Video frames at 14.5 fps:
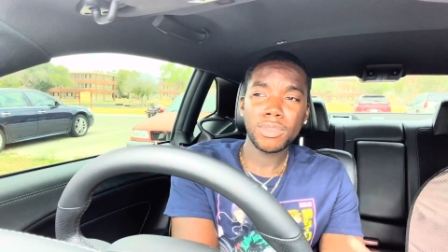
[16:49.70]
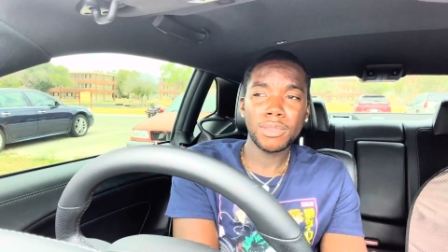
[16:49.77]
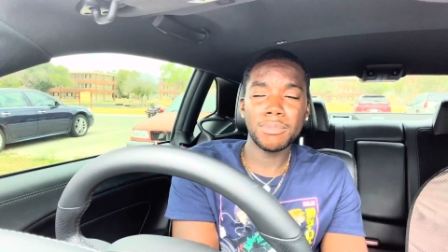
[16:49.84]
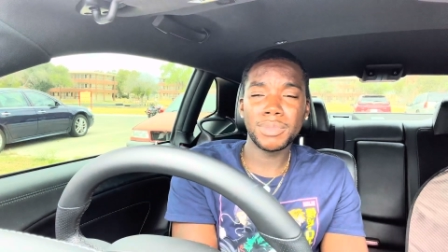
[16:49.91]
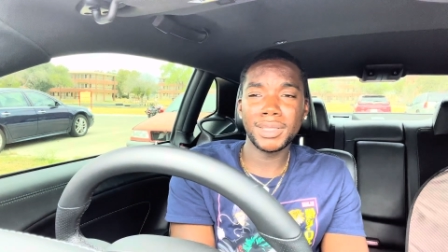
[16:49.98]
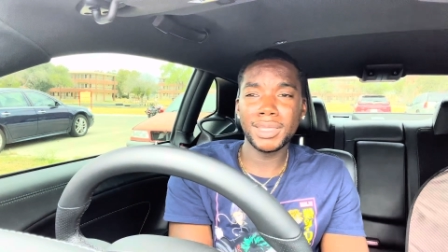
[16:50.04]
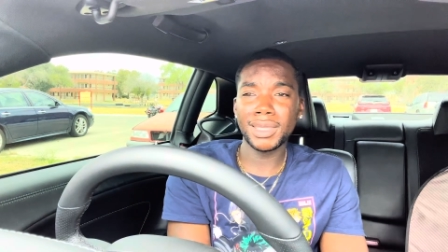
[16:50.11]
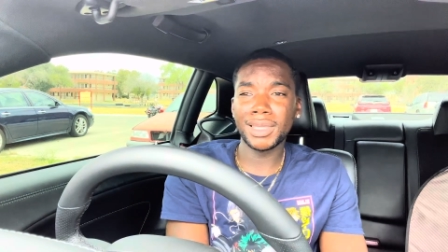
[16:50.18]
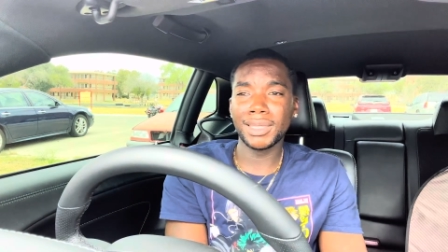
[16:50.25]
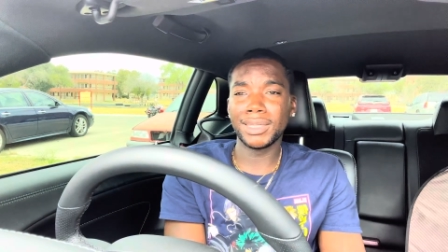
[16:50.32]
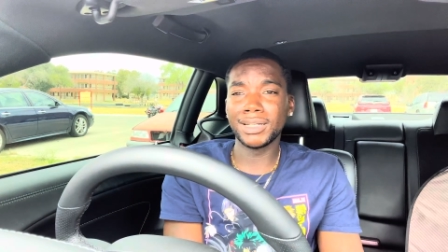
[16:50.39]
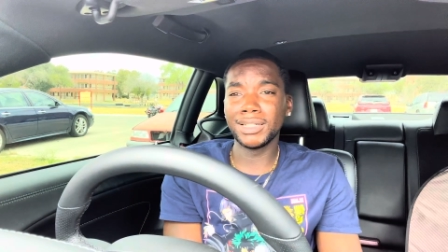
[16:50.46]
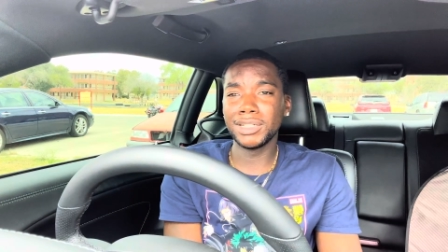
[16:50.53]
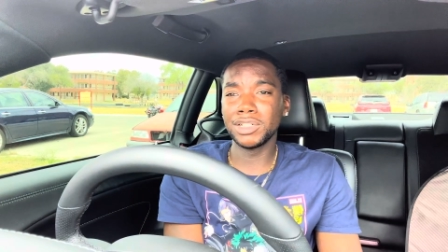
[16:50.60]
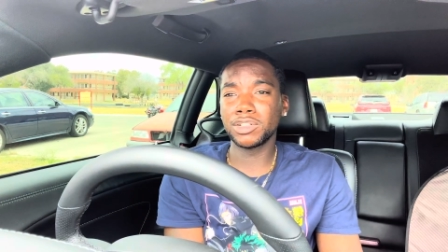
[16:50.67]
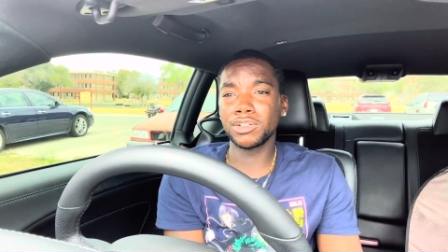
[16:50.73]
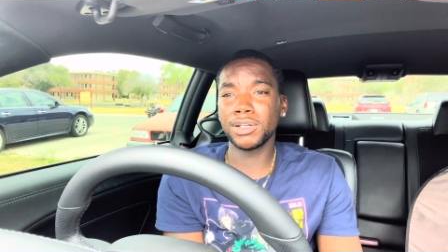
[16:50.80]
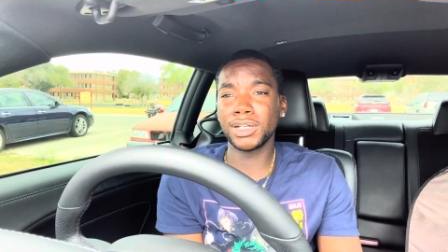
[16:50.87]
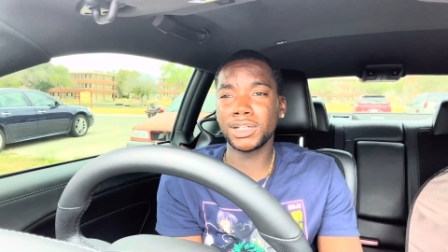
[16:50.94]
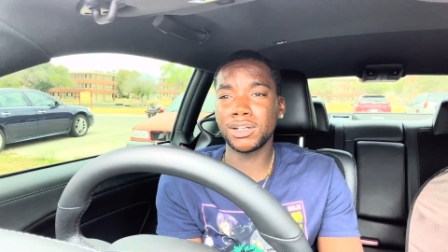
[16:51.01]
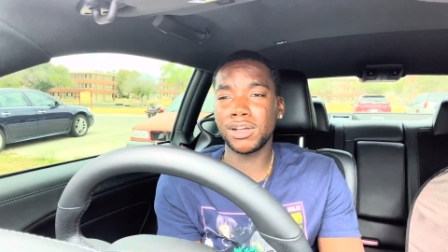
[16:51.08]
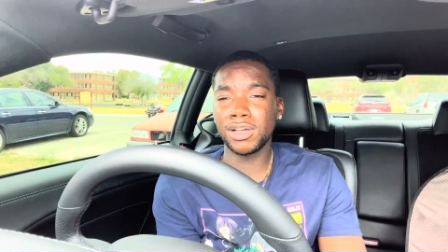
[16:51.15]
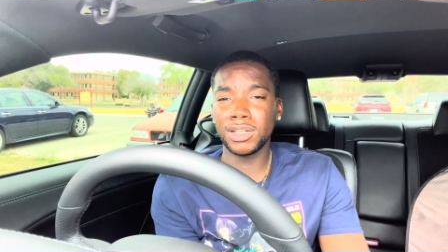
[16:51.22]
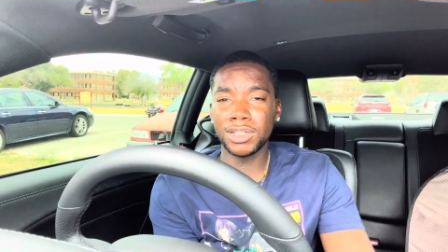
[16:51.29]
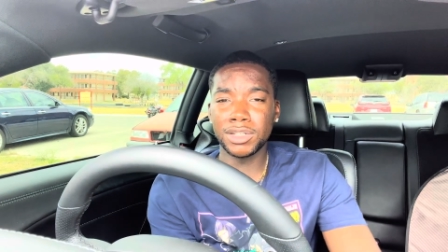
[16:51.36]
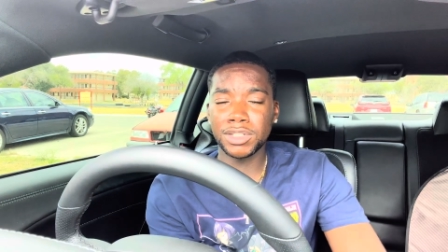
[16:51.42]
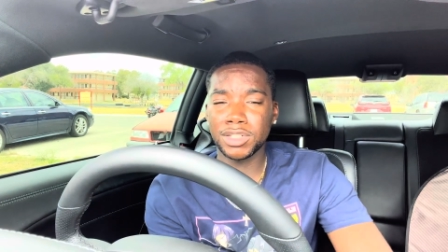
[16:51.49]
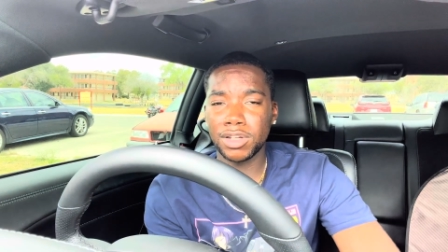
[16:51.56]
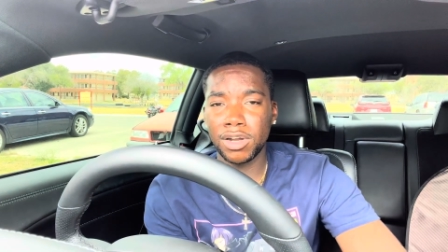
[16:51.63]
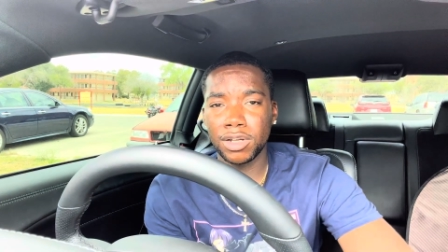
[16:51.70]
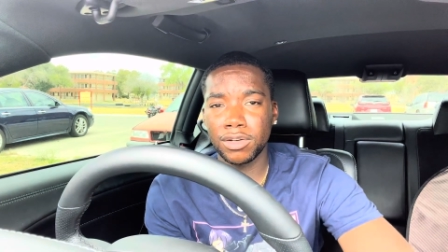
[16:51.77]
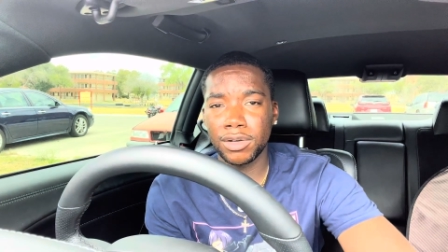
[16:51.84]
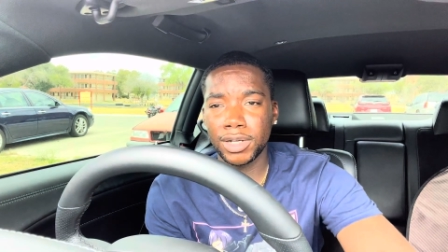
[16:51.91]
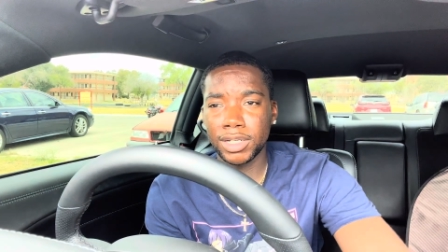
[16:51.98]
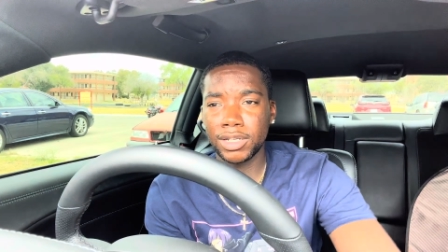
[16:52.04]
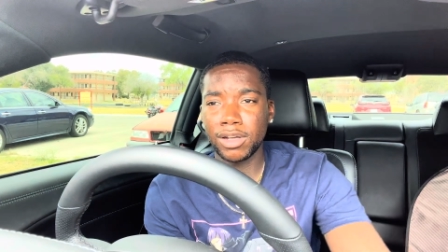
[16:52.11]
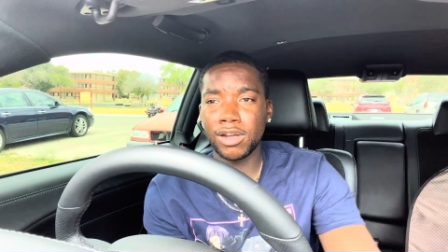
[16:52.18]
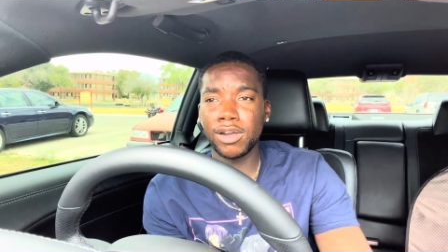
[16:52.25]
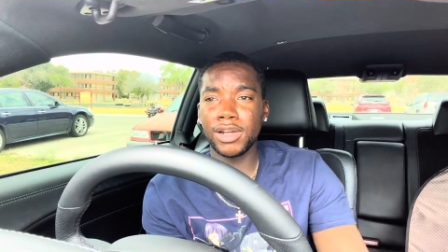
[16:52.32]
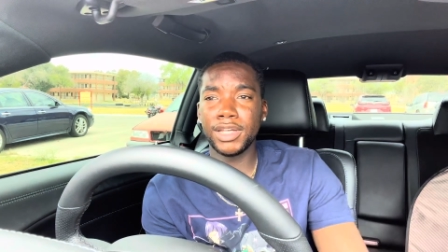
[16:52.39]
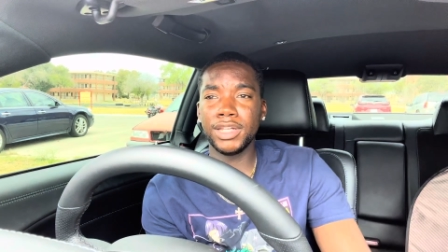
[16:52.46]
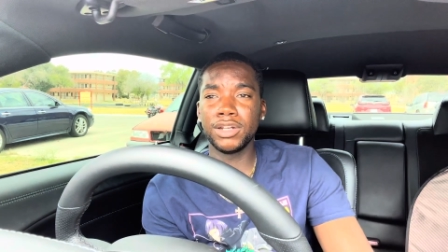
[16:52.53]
but yeah, get a little credit card, a little starter credit card.